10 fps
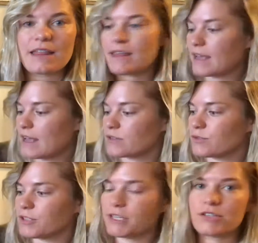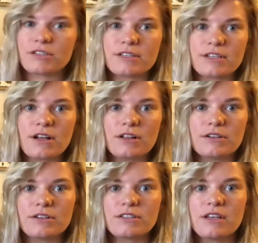I think it has really interesting
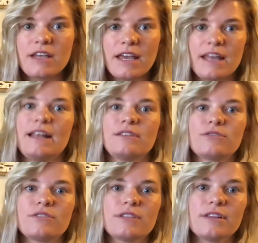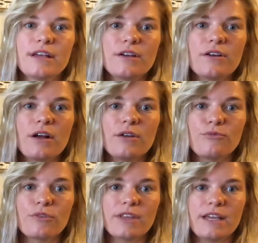colors, and as you'll see later, a
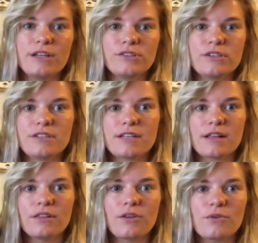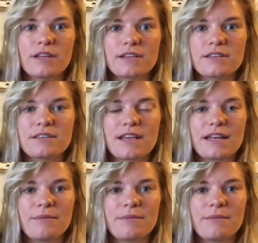really interesting loading design.